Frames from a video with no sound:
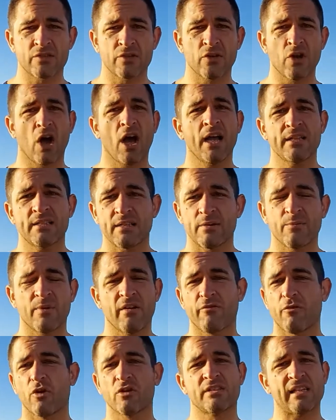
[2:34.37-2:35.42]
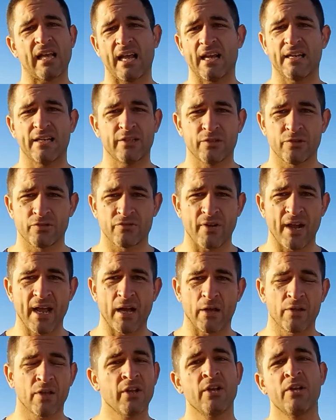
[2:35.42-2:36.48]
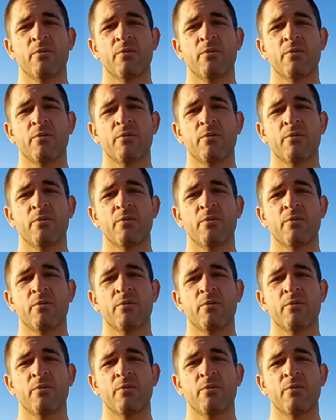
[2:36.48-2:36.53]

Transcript: tonight, and we have all Saturday to dry out,